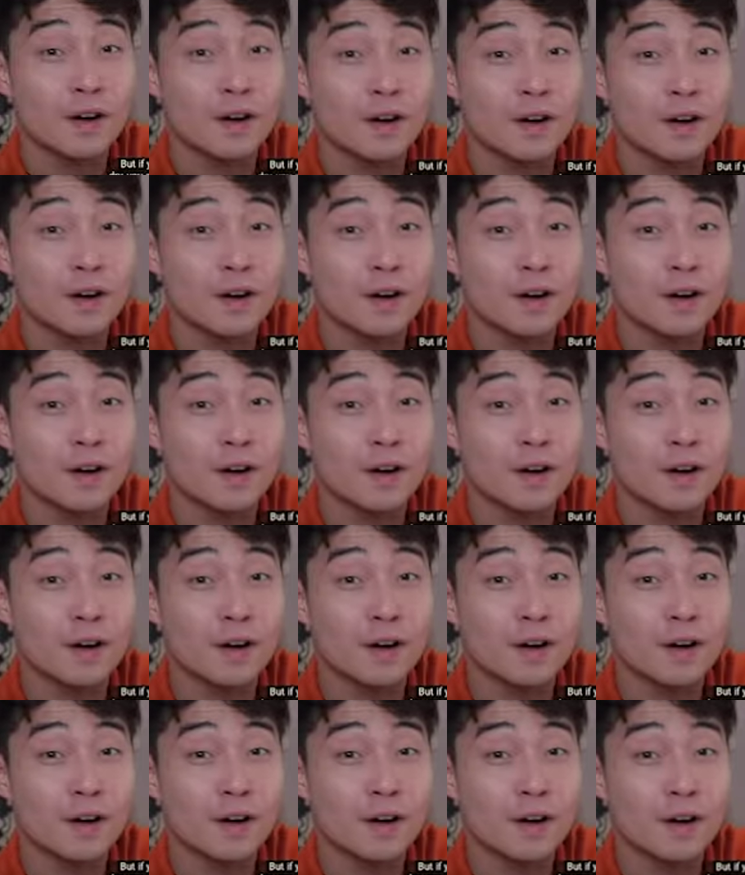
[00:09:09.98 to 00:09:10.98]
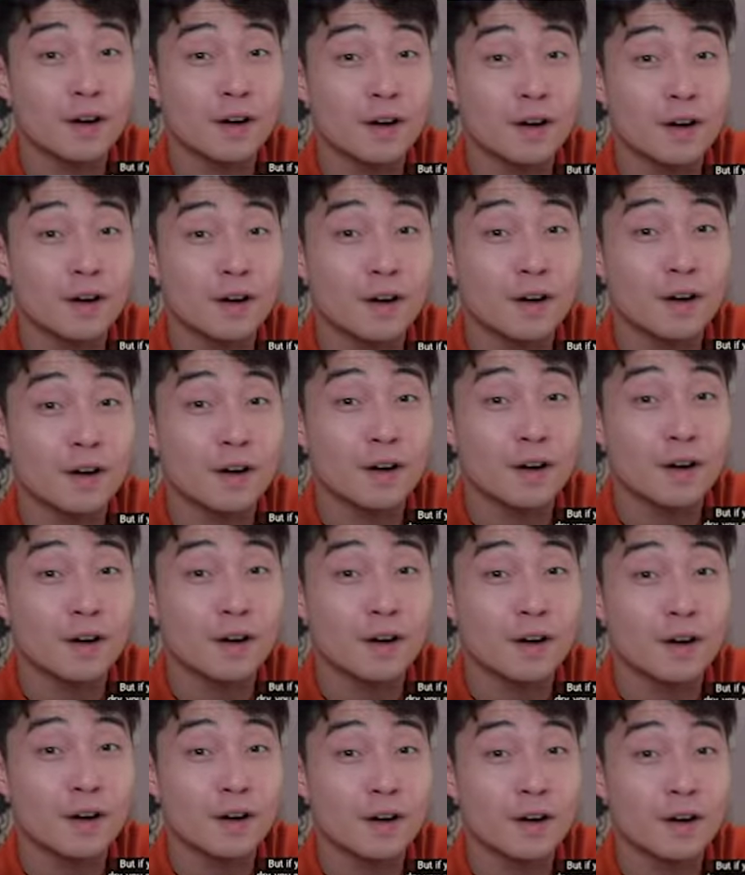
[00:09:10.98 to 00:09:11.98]

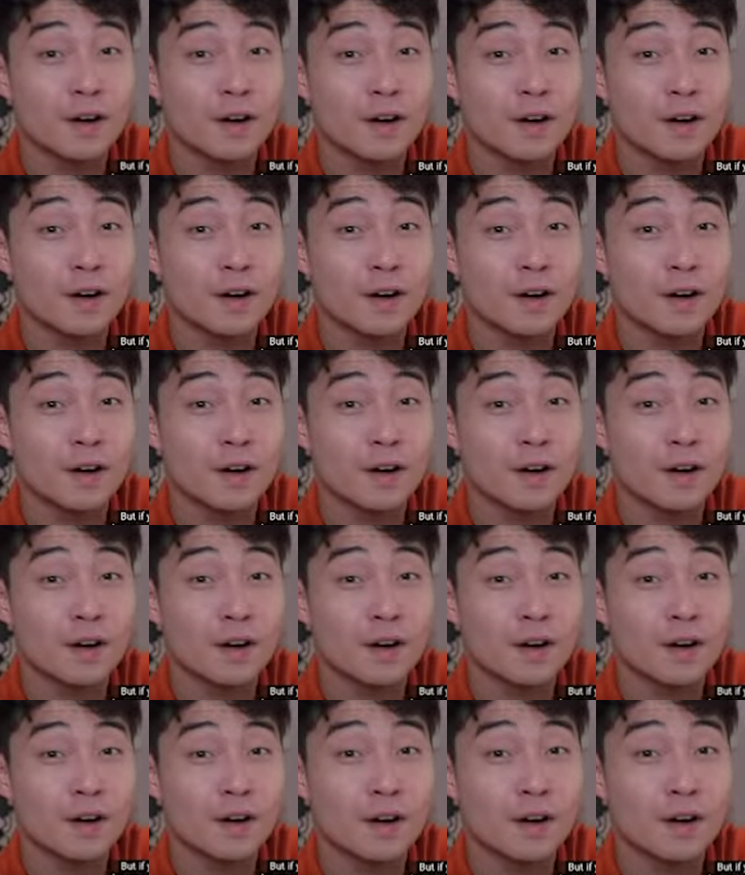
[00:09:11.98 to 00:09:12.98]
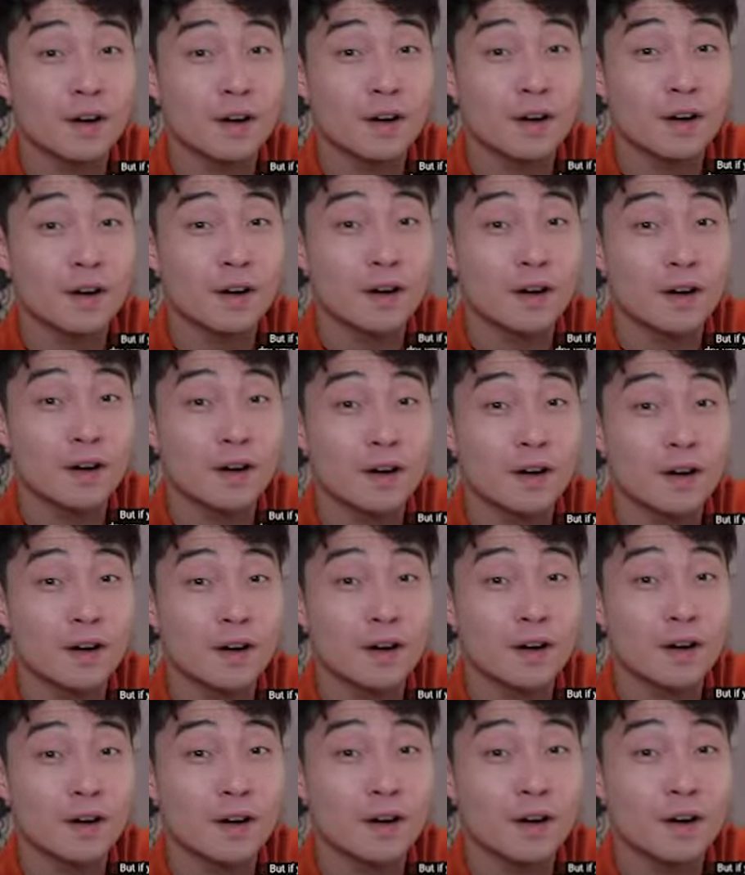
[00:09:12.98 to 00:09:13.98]

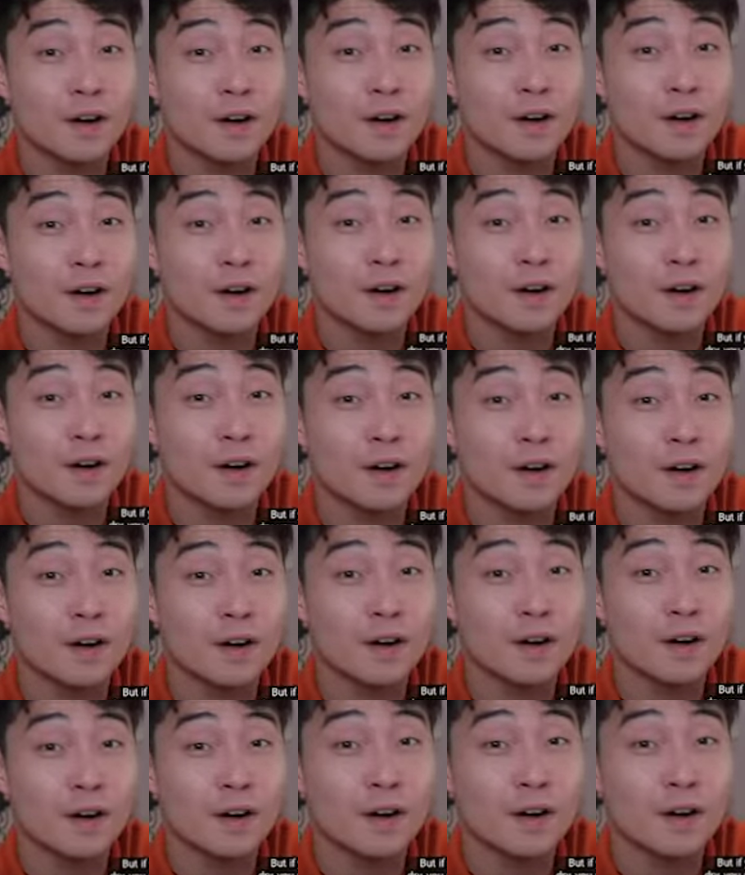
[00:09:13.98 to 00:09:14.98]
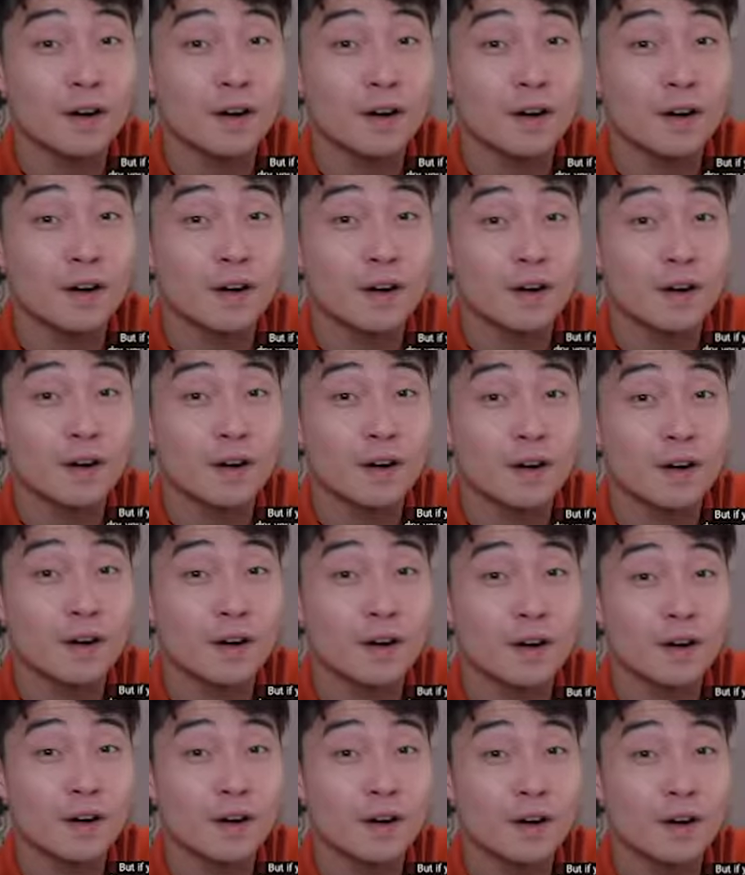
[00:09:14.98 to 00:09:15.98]

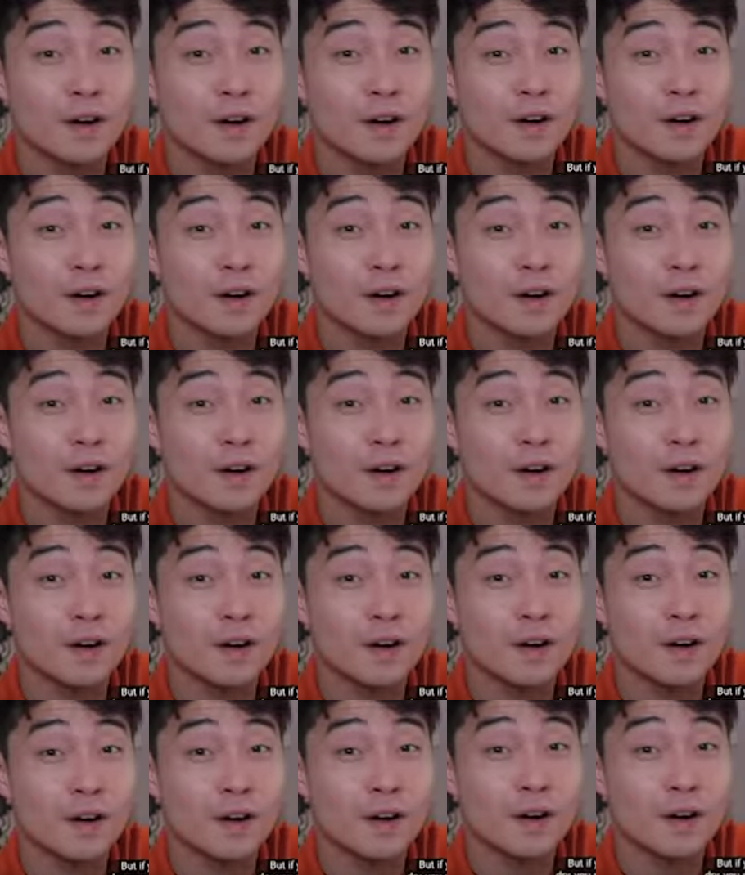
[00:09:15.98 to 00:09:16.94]
This person isn't speaking.